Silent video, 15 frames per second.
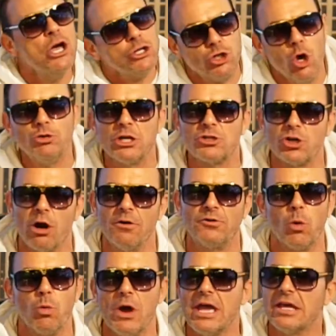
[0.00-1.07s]
You deserve to
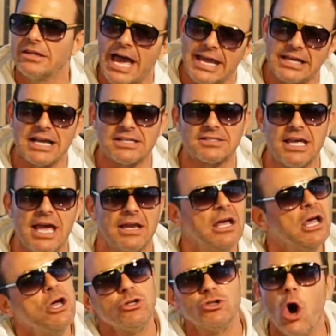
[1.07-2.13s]
win. Like I said,
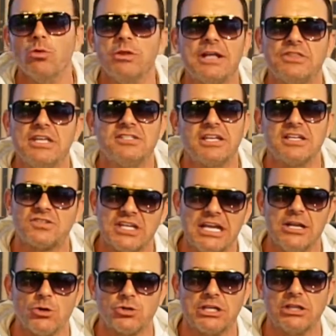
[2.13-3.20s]
don't let these
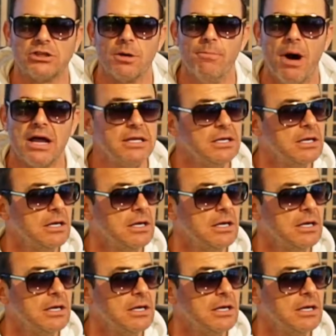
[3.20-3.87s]
casinos get the money.